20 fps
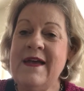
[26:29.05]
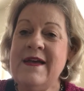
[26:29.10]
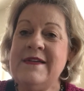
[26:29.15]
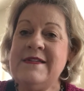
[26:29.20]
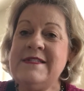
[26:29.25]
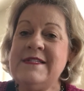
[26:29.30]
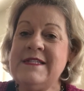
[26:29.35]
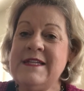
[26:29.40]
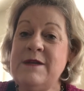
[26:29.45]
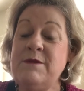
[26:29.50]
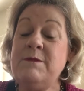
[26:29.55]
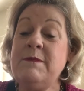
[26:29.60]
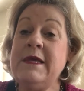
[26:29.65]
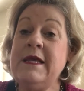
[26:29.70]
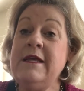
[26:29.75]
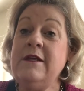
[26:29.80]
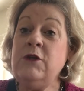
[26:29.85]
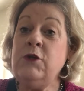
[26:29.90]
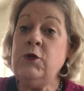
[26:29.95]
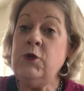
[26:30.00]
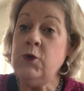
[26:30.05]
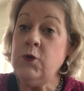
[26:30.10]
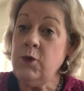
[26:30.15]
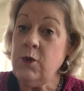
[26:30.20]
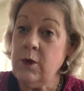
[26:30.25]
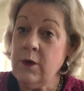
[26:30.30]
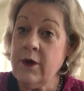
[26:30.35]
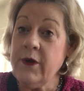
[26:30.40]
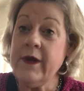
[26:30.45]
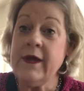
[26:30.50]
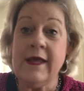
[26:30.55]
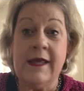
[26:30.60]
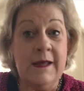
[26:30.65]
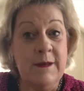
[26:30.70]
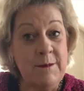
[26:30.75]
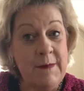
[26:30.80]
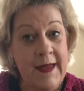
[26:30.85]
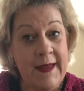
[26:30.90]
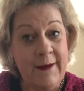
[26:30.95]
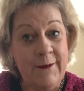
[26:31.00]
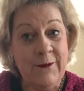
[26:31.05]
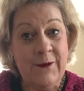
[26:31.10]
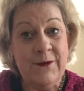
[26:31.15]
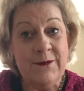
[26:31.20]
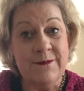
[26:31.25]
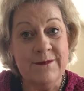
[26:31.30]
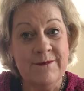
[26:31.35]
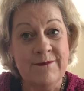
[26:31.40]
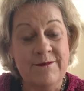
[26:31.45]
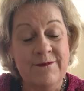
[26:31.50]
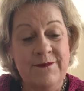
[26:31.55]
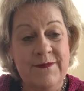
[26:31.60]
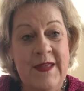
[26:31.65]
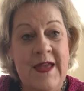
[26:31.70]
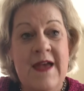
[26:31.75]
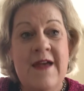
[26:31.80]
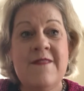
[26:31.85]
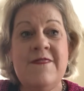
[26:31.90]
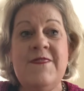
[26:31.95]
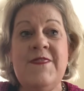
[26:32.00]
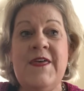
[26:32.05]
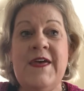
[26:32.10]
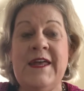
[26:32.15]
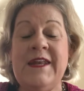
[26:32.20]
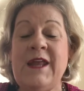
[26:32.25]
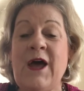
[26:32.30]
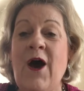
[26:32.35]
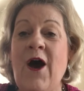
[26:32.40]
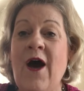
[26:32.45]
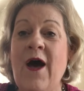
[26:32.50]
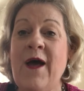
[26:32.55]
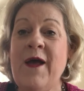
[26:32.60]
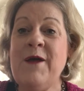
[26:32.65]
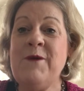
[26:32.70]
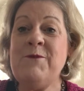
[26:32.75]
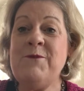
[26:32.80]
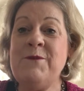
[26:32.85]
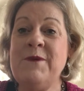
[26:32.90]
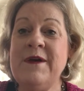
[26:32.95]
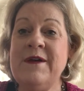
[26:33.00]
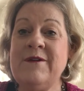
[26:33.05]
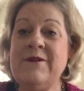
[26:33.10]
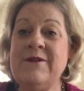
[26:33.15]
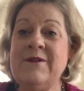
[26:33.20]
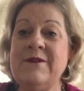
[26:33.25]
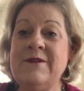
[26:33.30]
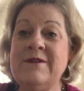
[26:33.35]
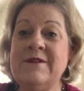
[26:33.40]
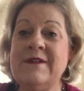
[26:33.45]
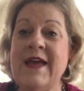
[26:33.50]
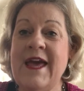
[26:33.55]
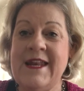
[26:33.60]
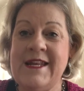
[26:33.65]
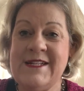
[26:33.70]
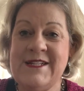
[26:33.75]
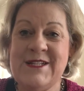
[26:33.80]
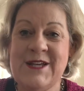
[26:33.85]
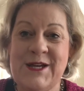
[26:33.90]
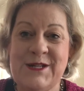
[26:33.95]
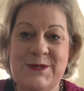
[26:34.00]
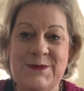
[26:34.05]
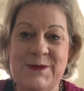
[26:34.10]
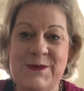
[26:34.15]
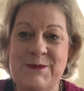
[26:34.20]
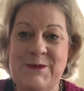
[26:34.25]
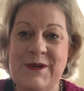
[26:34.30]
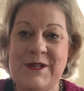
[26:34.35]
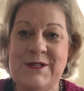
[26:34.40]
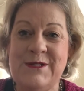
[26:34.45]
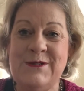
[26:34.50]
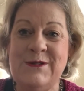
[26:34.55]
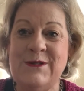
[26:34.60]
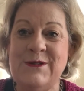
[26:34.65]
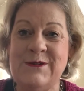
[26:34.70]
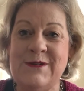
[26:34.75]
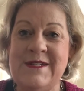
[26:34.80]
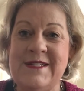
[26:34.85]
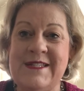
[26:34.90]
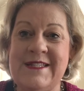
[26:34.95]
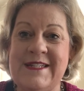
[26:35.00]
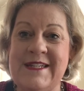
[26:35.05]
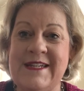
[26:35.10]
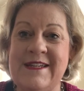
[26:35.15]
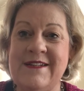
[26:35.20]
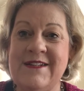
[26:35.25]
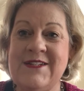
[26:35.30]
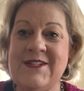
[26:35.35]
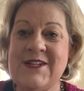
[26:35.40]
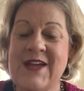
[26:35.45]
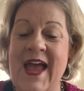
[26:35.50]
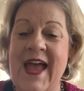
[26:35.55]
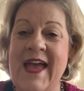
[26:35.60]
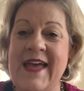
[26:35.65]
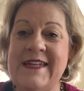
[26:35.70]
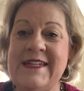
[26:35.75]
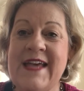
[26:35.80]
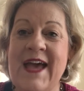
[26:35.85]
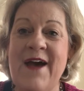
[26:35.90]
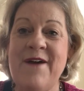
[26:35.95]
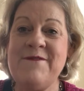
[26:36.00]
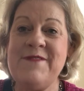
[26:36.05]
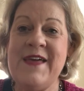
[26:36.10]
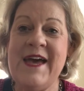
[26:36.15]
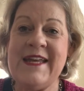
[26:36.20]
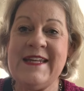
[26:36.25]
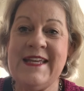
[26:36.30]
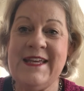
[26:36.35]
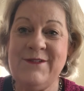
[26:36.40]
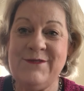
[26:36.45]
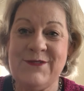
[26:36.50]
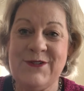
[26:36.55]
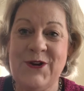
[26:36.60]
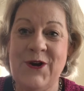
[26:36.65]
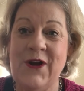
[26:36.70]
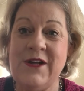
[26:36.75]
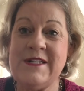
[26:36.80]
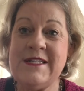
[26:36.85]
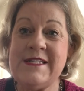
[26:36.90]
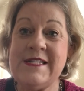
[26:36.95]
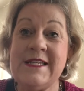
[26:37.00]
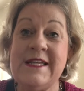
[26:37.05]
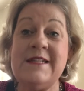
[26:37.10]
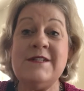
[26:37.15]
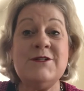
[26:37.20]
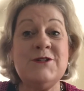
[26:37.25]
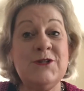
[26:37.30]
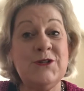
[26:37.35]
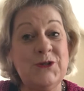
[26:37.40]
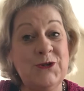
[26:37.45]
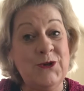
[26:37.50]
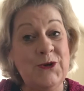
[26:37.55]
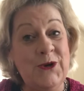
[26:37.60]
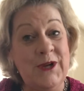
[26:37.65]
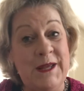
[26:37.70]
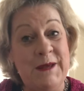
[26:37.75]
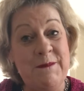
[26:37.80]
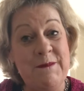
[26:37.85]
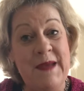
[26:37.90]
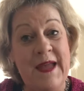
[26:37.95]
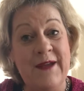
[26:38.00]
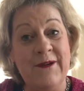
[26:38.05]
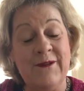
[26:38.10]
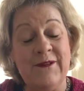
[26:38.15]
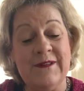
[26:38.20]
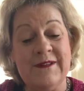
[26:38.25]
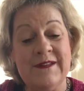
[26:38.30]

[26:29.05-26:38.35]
Send me your email, then I will get in touch with 123 Stitch and have that gift card sent to your email.